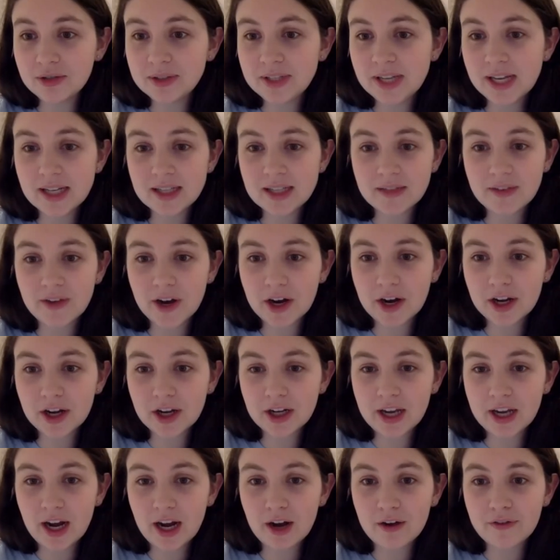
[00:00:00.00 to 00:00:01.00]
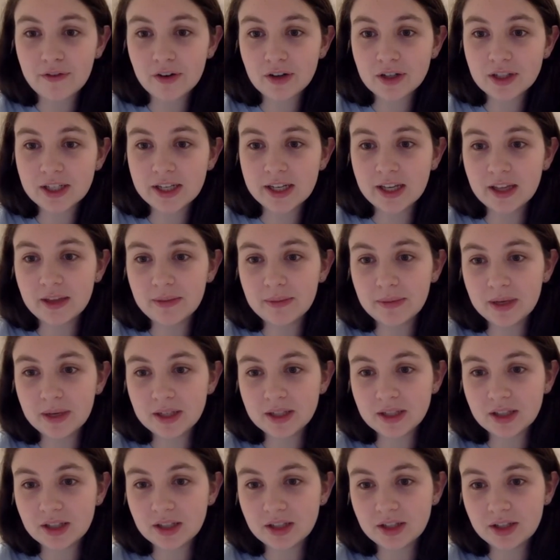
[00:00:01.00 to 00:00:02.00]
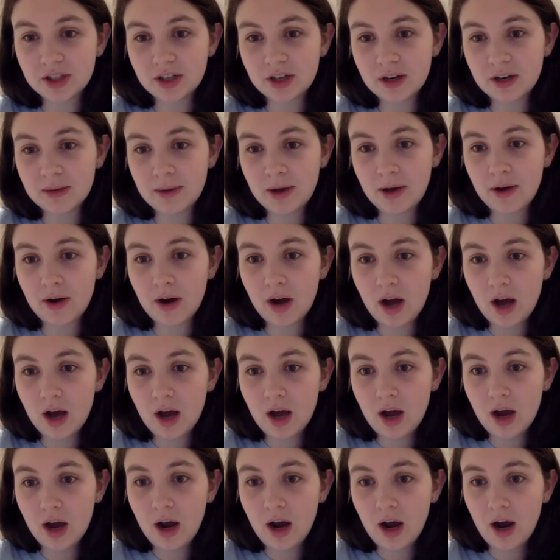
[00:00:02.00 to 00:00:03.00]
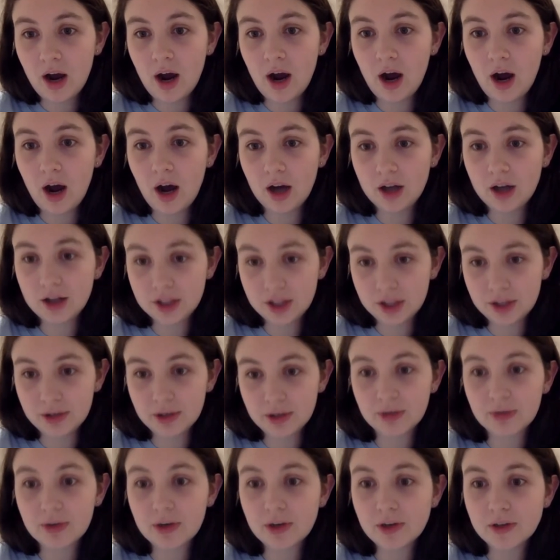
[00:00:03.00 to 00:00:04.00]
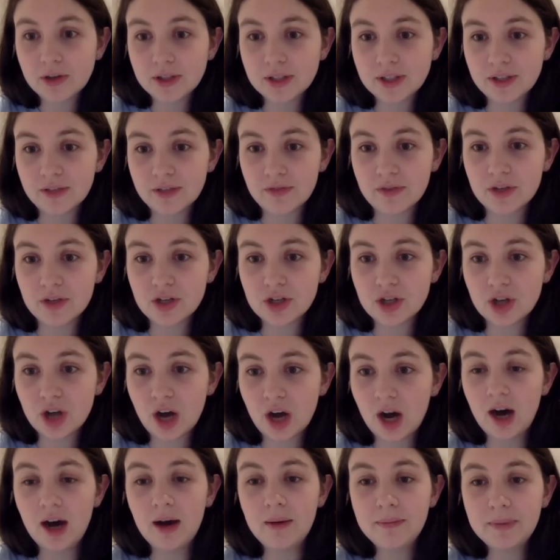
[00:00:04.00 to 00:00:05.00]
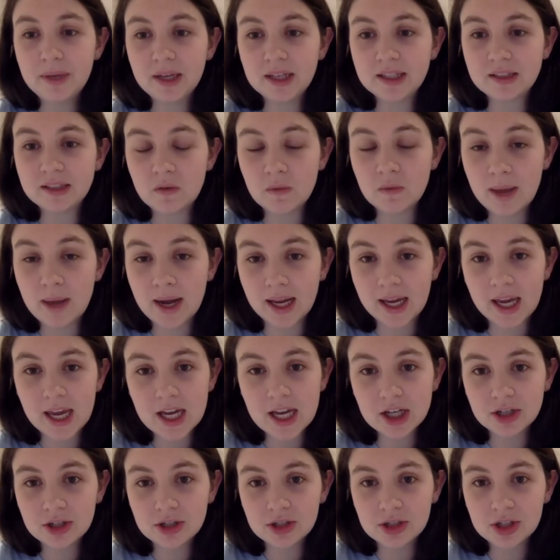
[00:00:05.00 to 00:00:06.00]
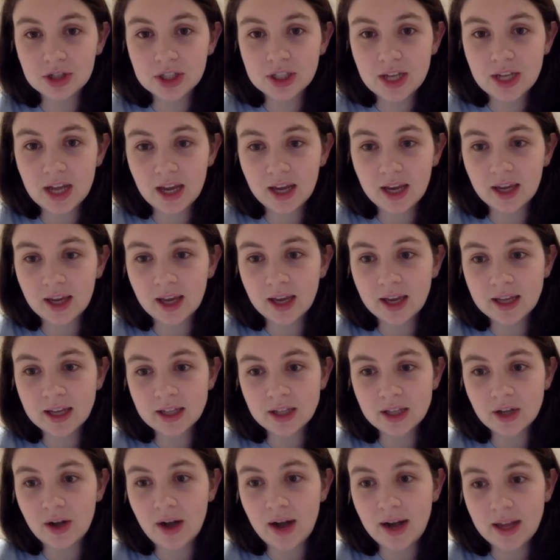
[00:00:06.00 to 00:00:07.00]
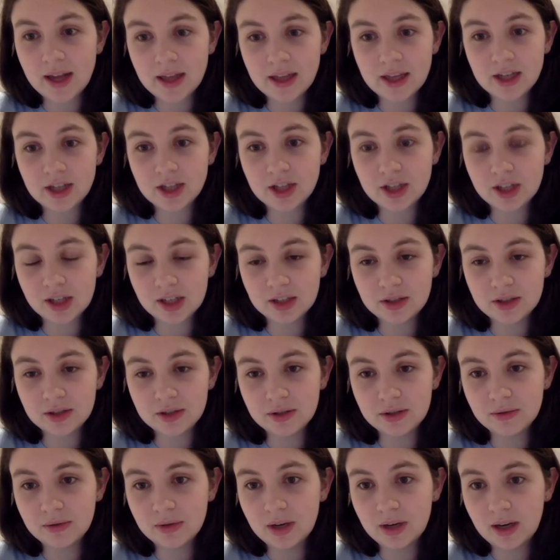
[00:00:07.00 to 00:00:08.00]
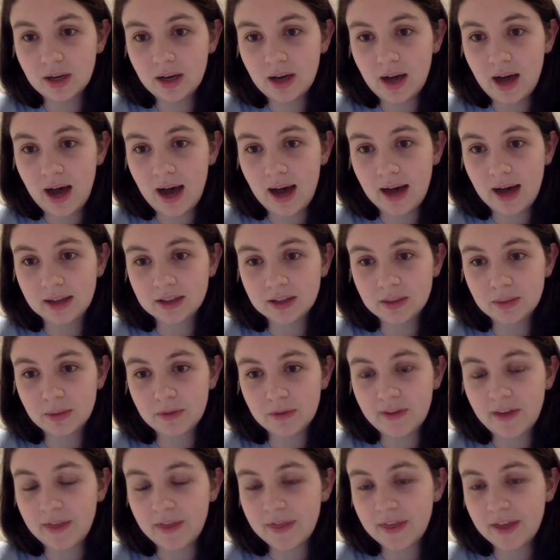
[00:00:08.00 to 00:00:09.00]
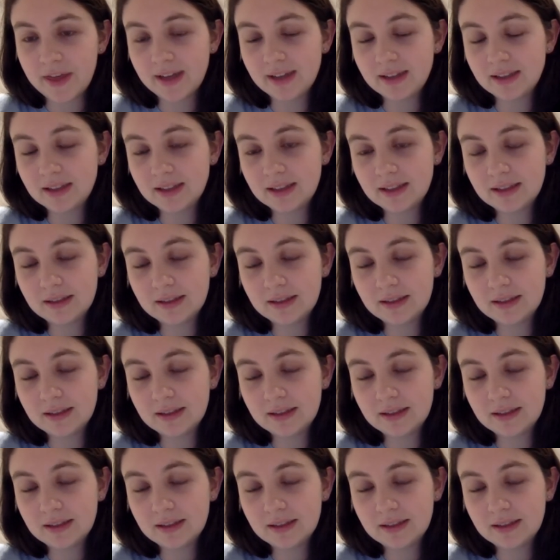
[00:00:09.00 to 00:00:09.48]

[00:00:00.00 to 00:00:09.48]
who takes very good care of her teeth, but is concerned about osteonecrosis of the jaw because of the medication she's taking. Is there anything she can do to prevent this?